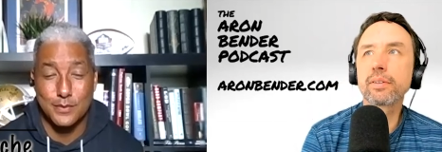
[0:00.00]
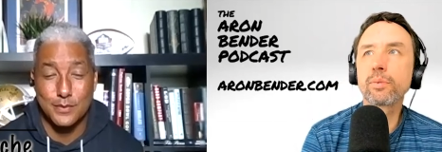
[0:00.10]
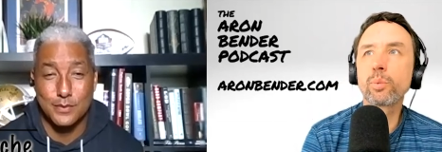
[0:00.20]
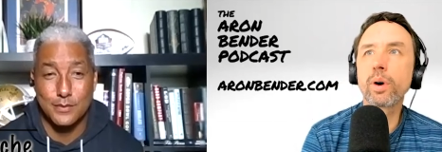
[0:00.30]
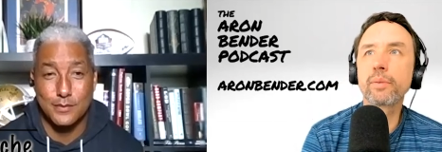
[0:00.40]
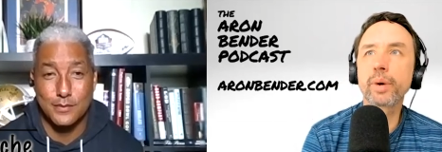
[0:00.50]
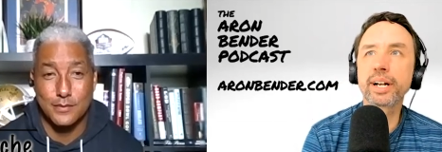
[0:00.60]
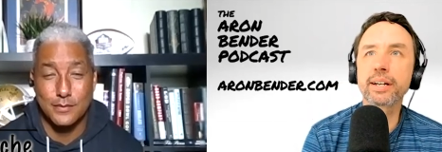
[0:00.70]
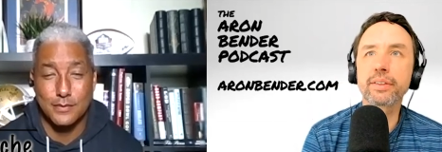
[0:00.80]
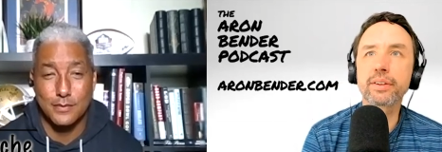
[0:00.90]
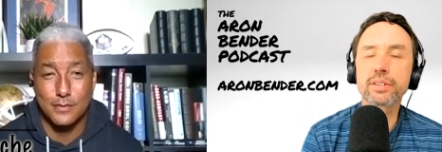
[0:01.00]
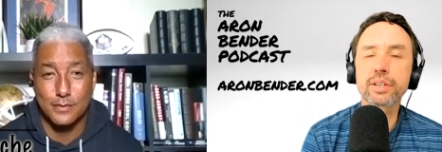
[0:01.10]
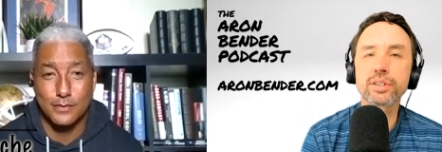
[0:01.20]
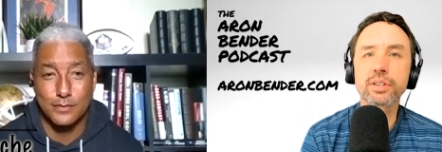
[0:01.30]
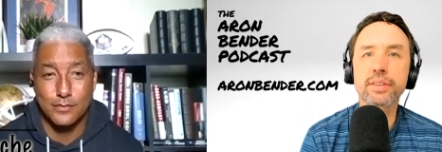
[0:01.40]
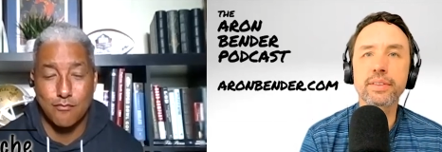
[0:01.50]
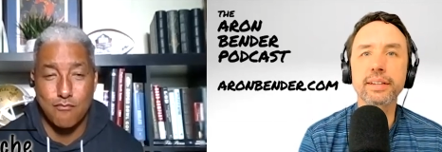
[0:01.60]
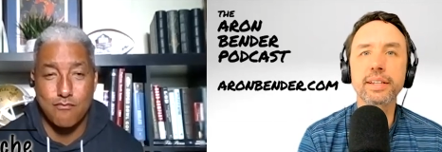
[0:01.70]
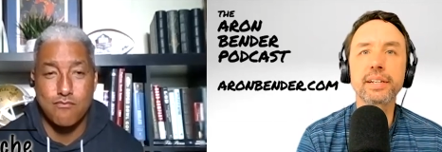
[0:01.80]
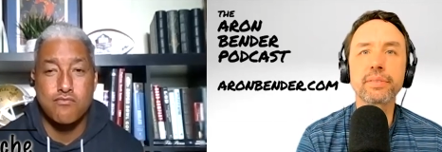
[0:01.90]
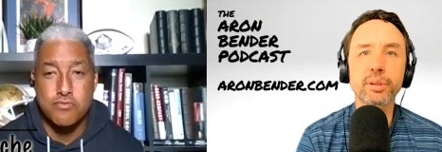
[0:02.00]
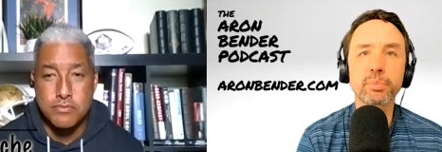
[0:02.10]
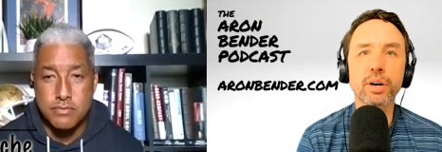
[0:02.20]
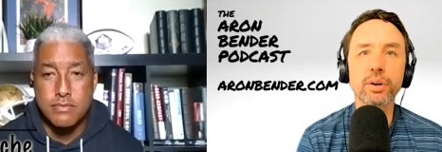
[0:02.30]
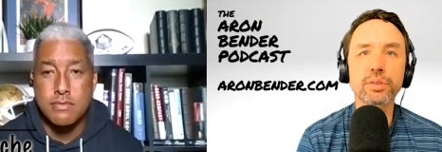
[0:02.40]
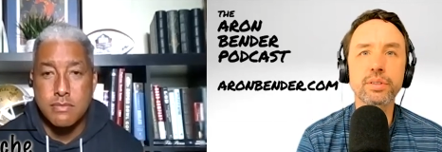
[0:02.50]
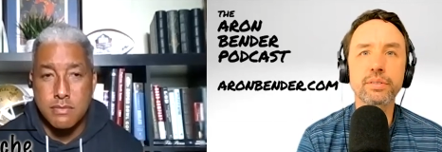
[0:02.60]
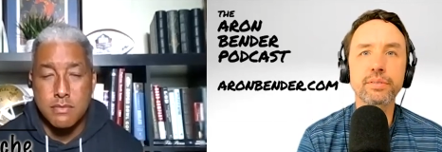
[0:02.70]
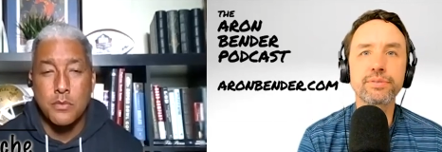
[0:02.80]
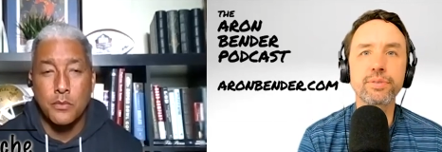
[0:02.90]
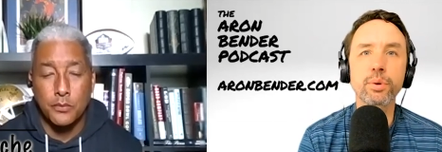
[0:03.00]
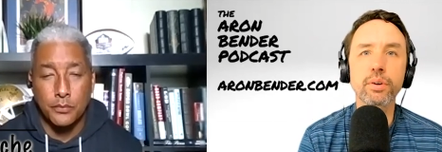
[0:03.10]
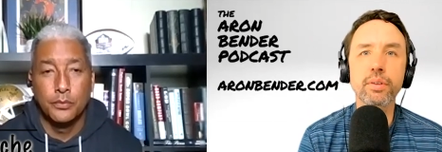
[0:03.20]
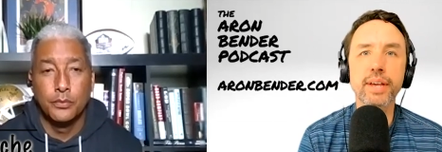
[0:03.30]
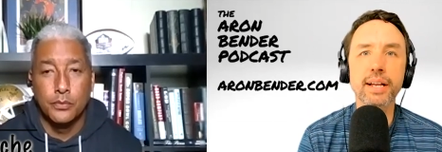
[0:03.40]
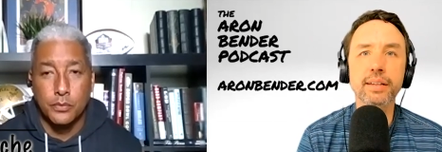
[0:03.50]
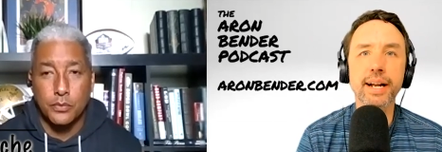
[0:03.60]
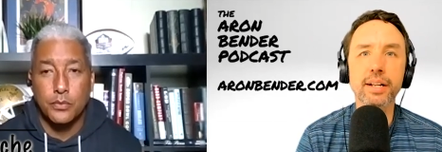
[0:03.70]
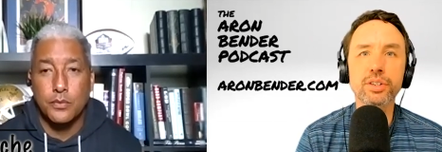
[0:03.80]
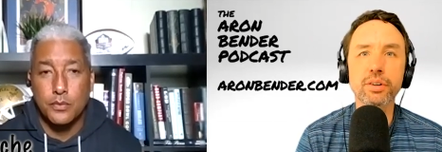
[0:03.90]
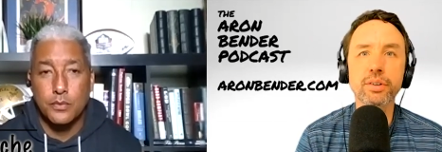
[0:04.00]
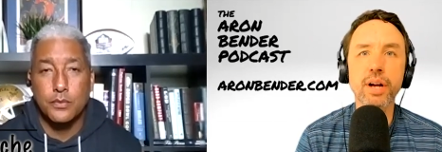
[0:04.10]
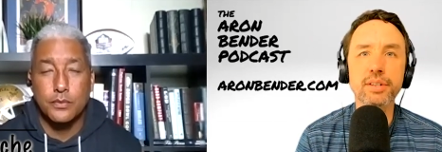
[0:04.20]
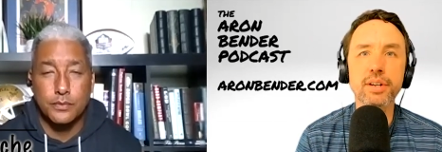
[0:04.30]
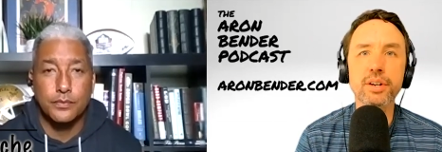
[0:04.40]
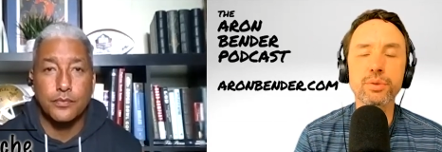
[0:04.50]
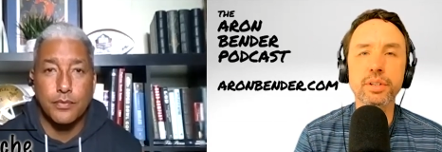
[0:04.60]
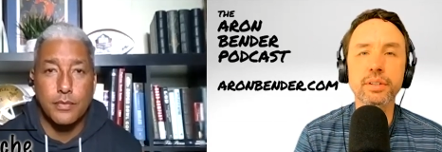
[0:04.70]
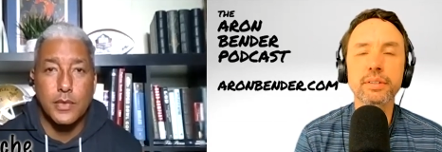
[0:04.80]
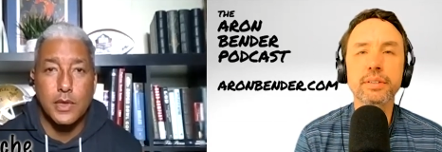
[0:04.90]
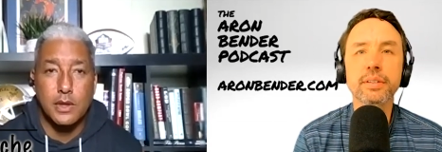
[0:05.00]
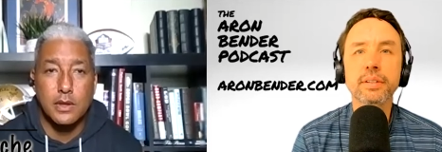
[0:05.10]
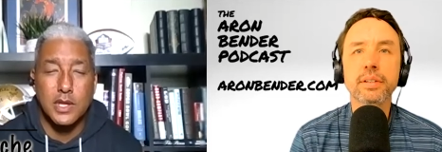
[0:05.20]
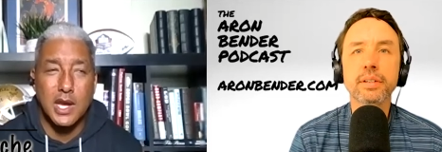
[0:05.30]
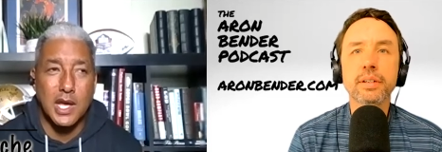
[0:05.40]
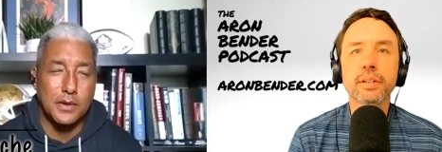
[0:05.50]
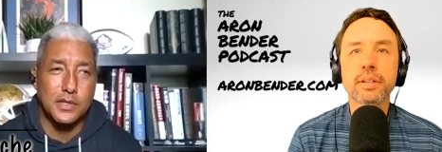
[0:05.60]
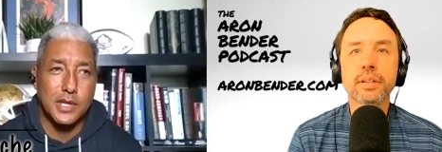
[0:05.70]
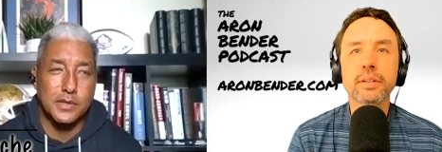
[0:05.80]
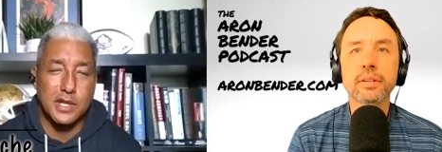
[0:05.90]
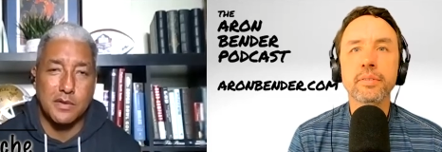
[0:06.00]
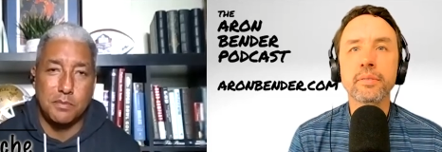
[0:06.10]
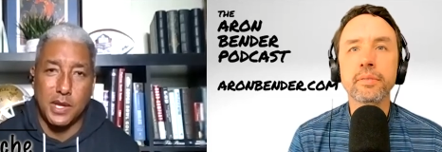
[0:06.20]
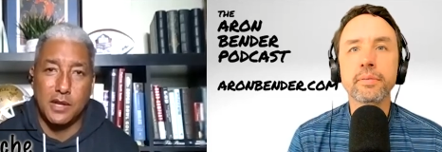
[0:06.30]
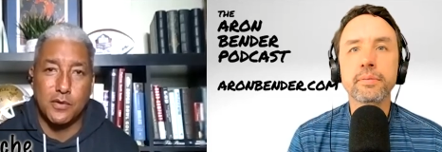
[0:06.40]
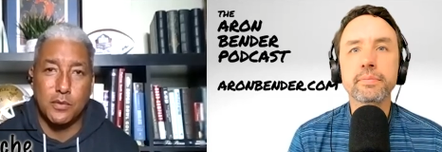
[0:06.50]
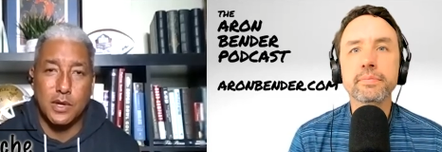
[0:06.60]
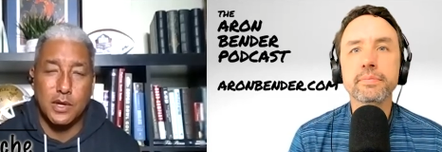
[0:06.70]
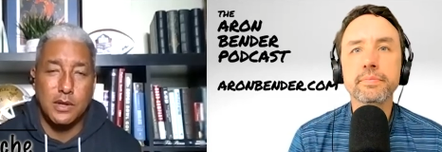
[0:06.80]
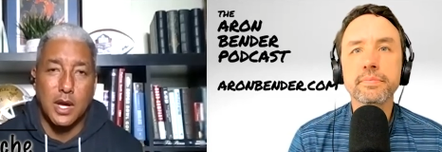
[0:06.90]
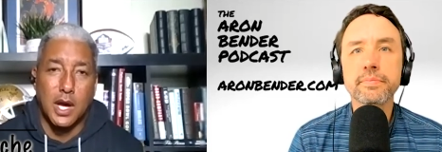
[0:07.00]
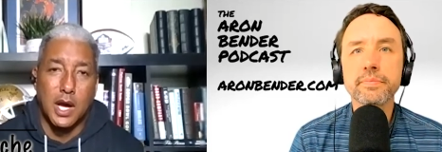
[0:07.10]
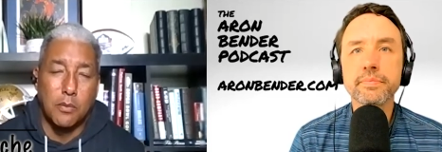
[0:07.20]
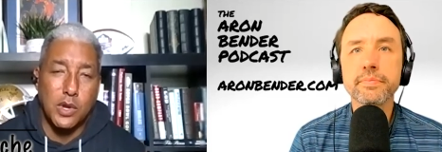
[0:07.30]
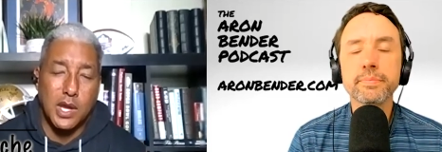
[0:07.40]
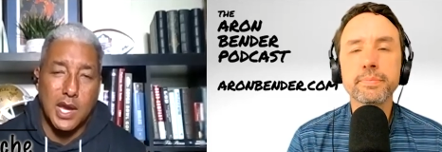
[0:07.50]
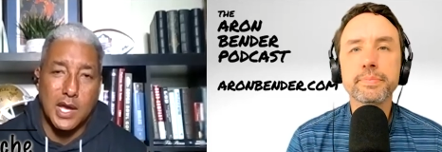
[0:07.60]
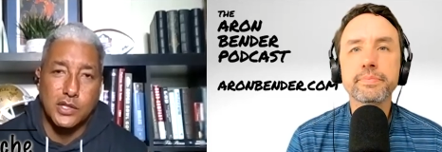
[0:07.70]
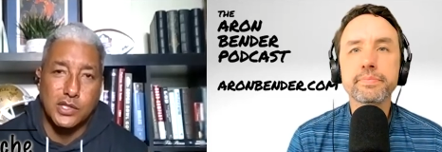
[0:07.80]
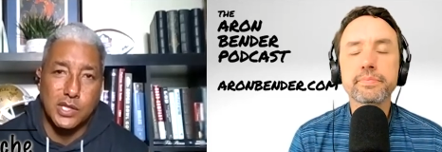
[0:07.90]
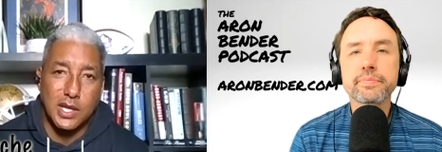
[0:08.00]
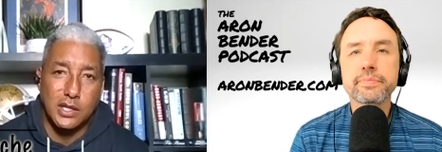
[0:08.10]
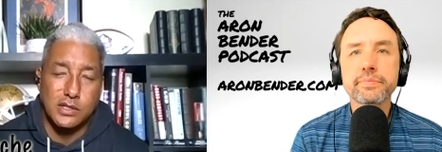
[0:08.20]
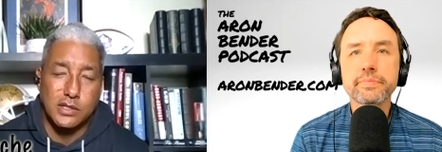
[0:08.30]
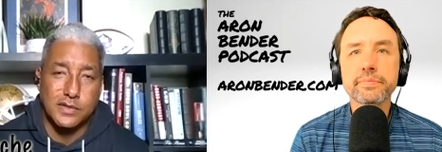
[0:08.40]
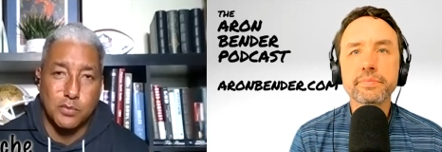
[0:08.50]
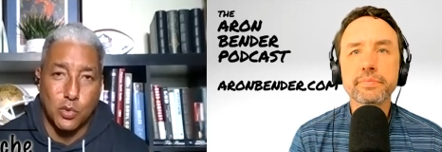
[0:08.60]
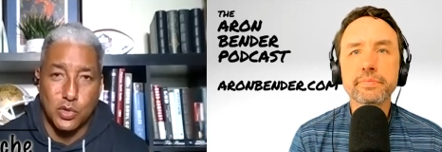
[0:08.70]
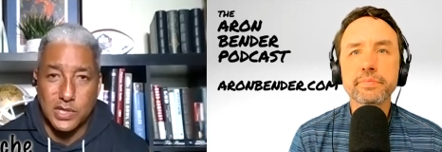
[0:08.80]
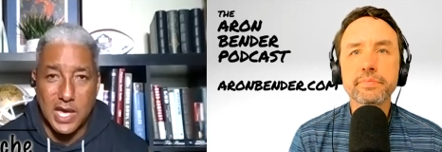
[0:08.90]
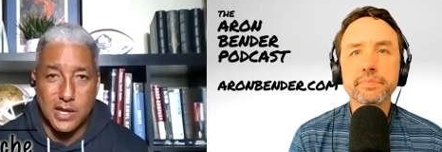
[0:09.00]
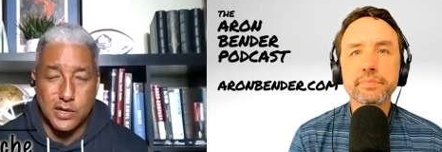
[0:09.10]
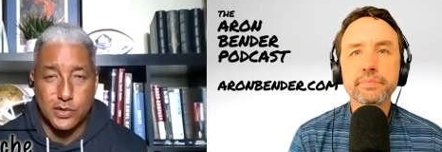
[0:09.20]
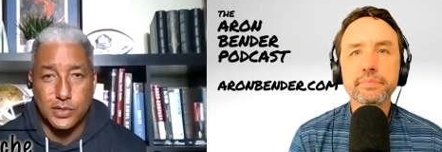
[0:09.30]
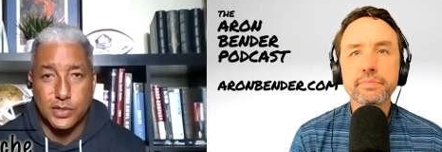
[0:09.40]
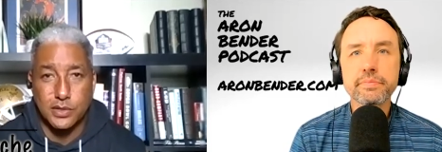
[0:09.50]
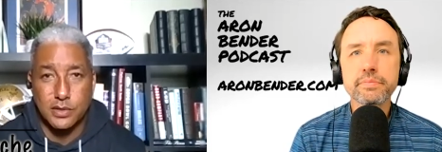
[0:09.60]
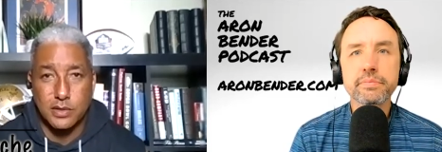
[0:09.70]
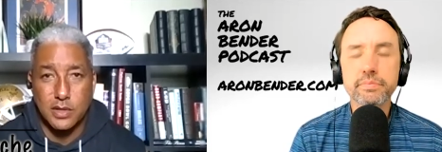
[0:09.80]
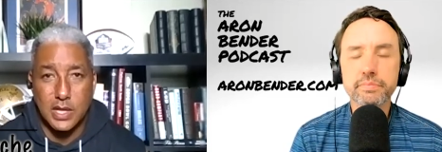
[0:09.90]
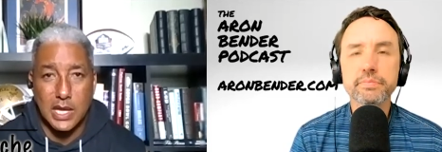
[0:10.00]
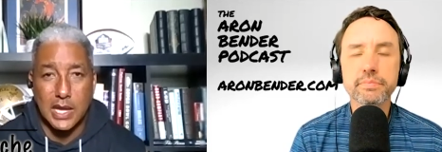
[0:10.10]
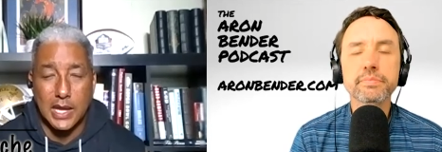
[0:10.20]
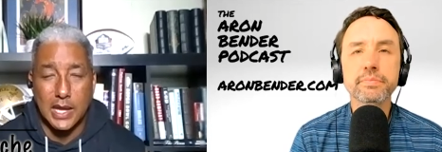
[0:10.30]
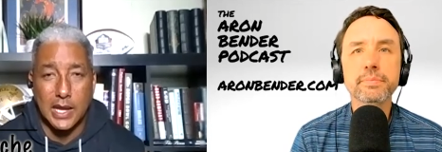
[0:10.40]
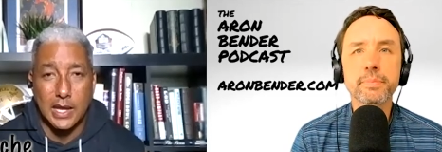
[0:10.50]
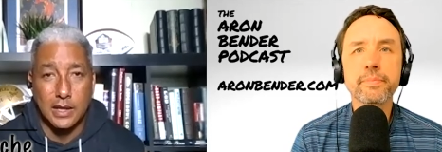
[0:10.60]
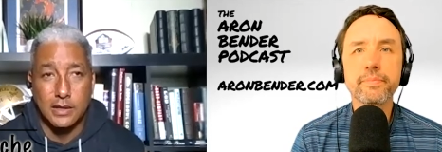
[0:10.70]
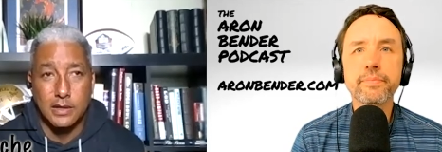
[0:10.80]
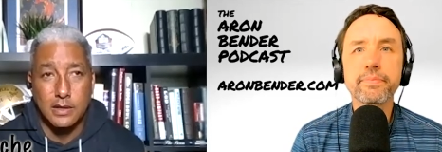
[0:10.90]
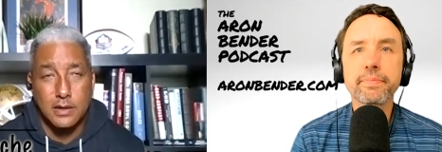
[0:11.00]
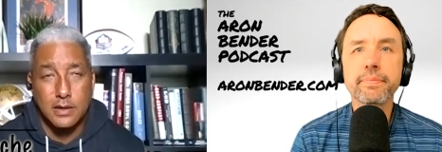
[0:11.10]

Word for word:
Speaker 1: what went into the decision to then leave the Post for the Atlanta Journal Constitution?
Speaker 2: Yeah, that was that was kind of a painful one. Um, we had a change of sports editors and